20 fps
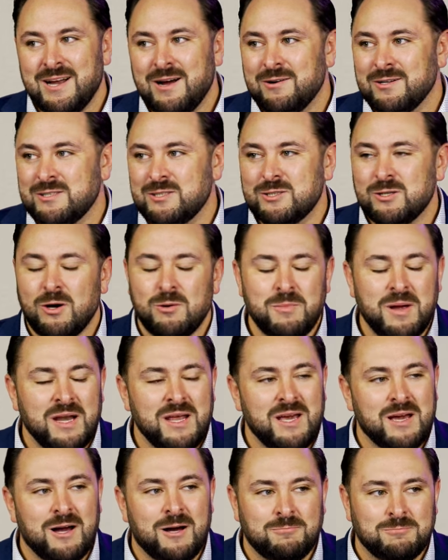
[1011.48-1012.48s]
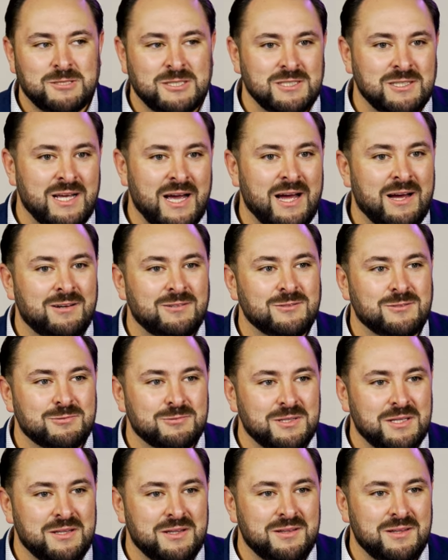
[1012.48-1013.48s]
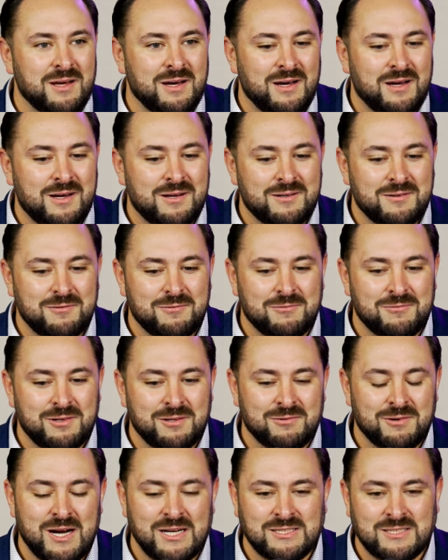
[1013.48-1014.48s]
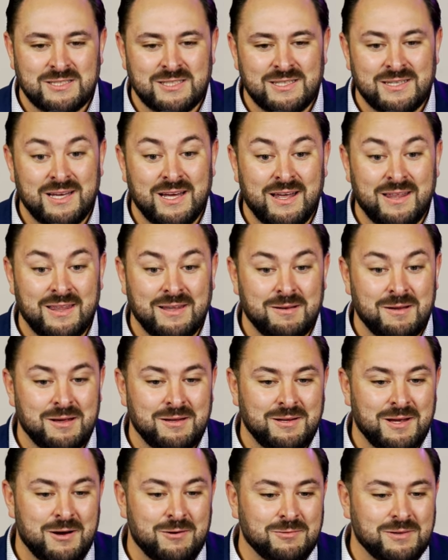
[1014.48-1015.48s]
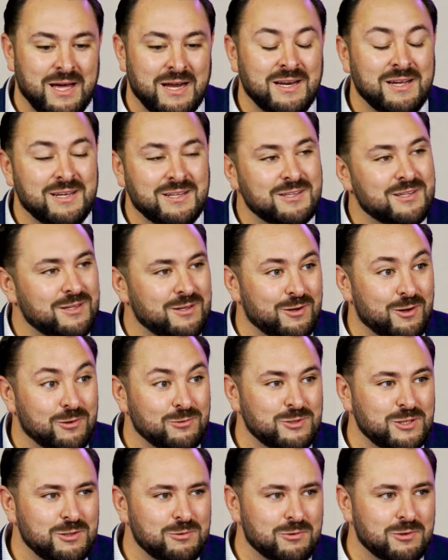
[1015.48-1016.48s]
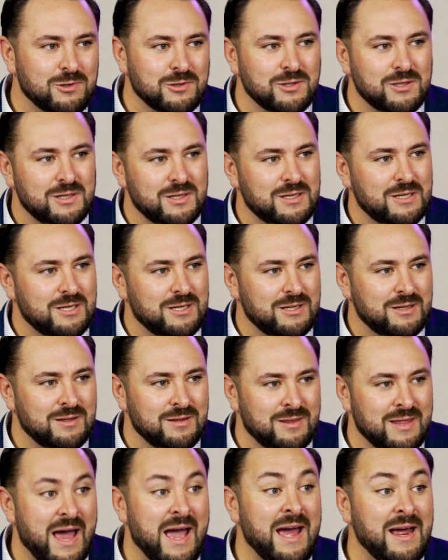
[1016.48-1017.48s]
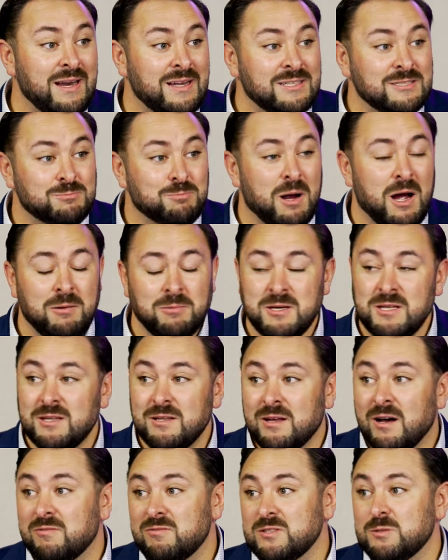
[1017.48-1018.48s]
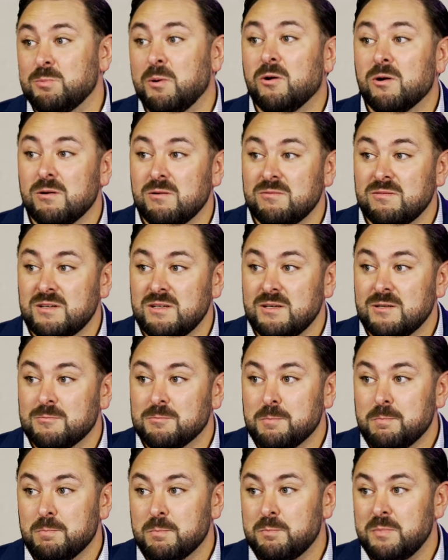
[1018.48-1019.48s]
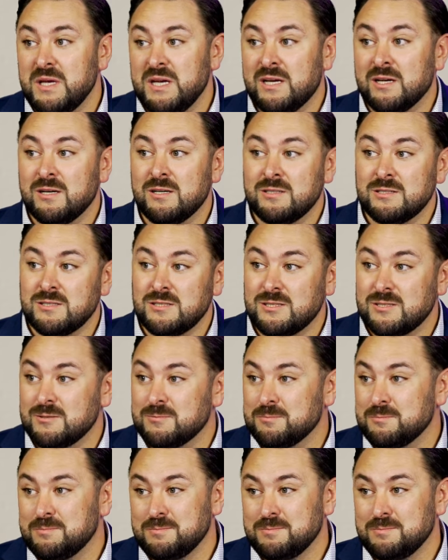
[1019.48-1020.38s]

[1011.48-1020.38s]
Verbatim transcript: know, it's so many ups and downs with, uh, with wrestling. And, and, you know, getting into the coaching world, that is probably the toughest part of it because,